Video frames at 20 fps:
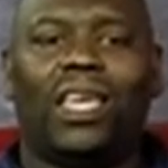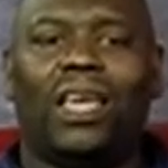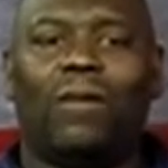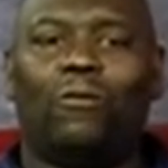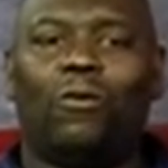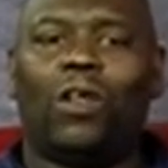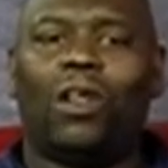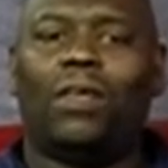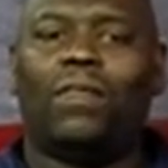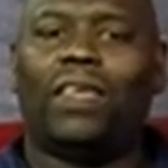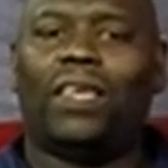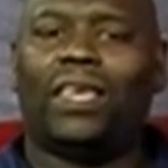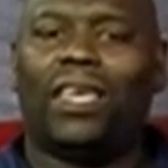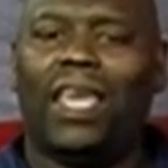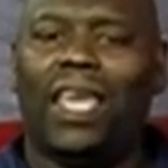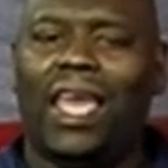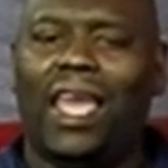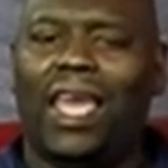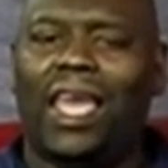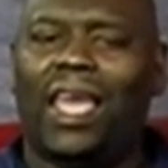Get rid of the
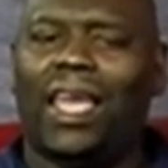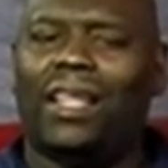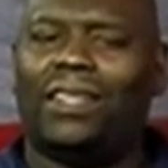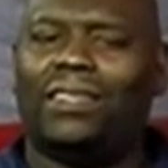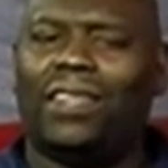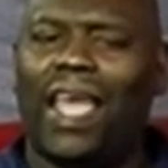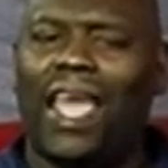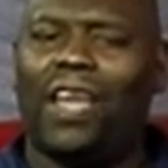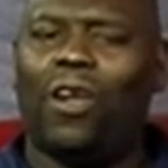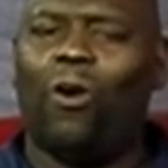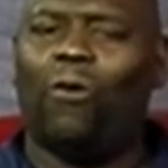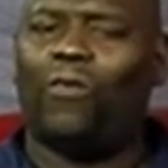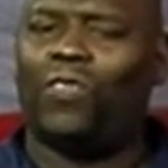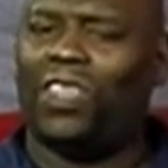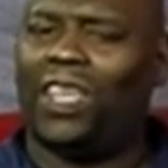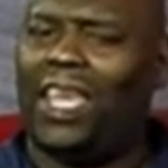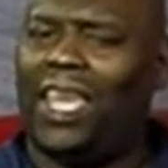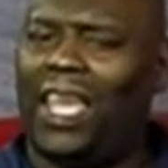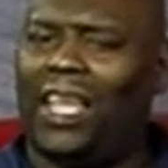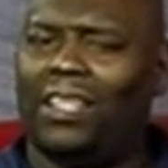king and take
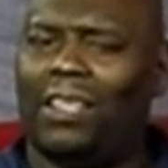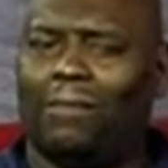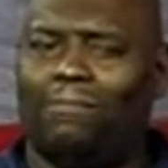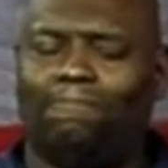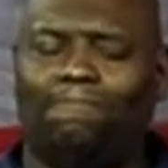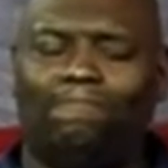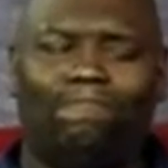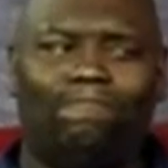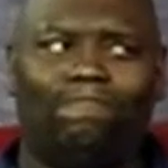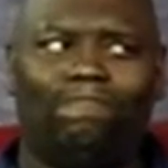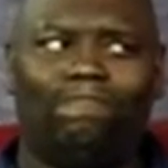over the kingdom.